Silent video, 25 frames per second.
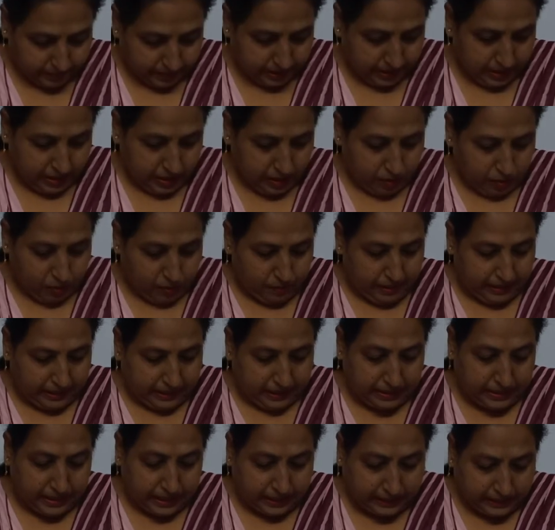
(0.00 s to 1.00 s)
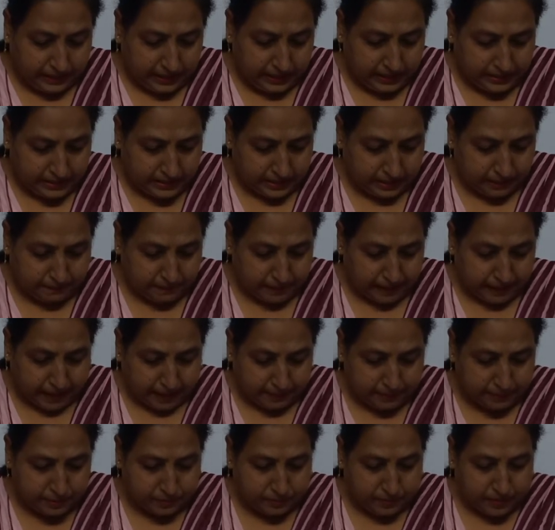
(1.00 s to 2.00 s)
Omega, nothing, sir.
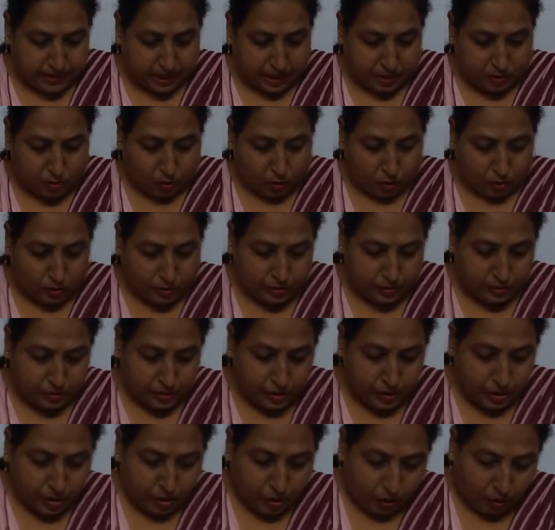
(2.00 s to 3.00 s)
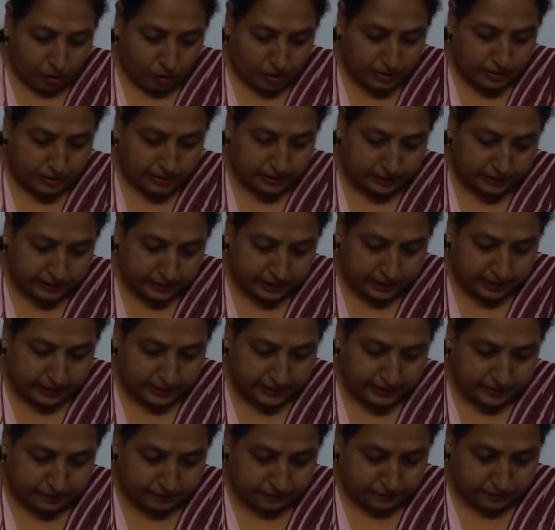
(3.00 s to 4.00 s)
Perhaps we are not on the
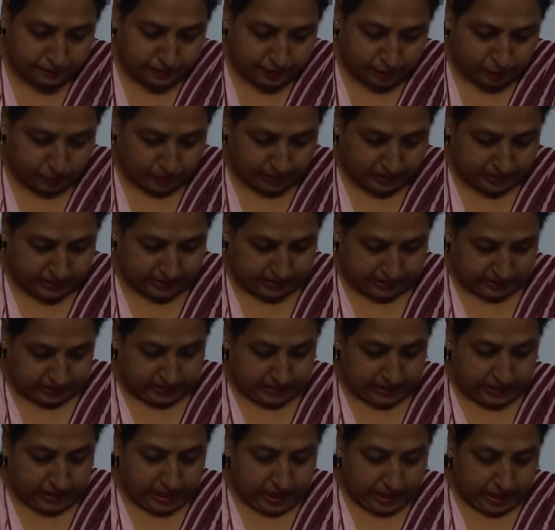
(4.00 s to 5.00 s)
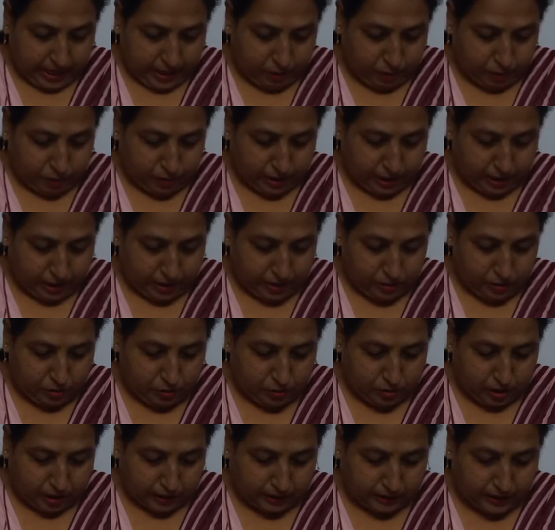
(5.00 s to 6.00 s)
correct frequency. Iota,
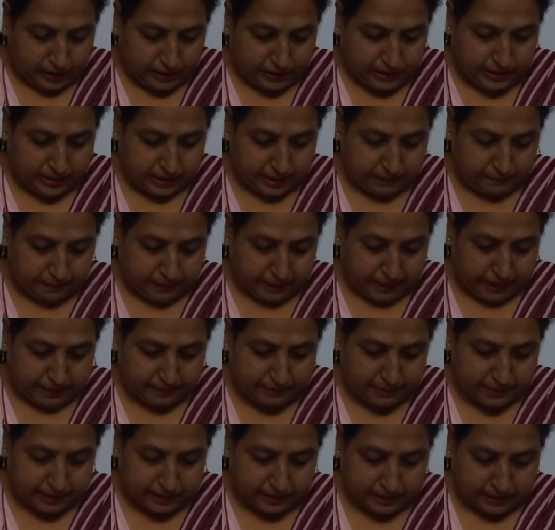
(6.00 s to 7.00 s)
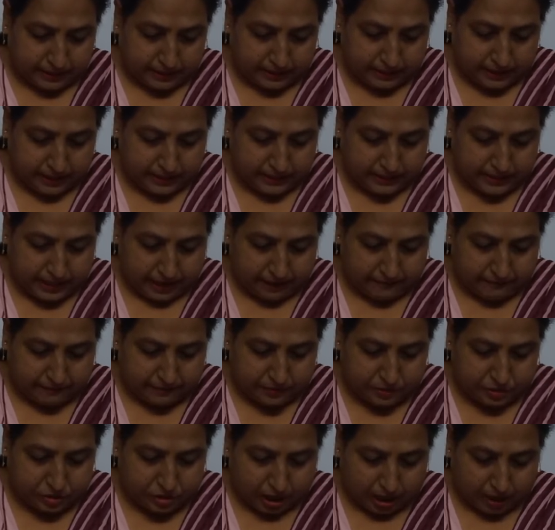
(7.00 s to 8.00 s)
nothing, sir. Perhaps the earthlings have
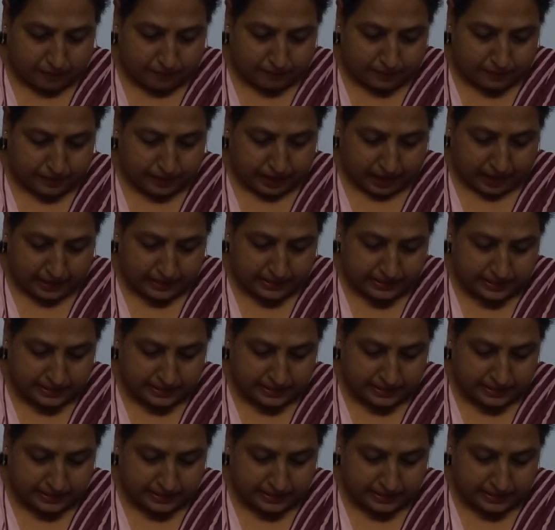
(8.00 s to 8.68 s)
sharper eyes